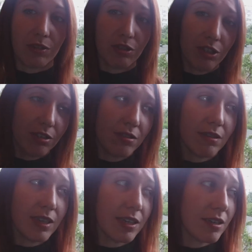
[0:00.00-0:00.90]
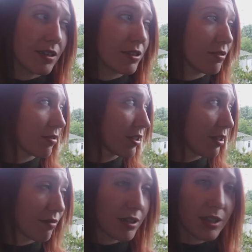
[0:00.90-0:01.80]
your children, your
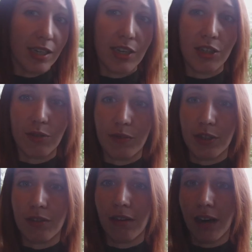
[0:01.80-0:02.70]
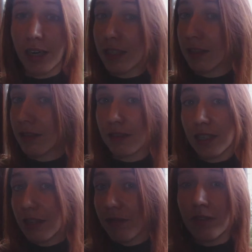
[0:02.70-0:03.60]
self-realization, with your art.
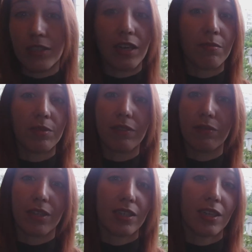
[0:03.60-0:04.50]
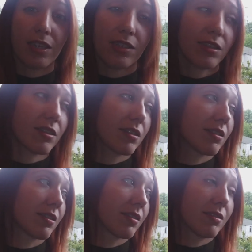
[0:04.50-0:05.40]
For example, if you're an artist
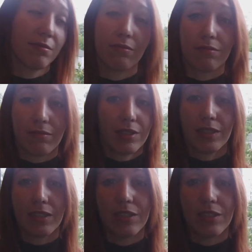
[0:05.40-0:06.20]
in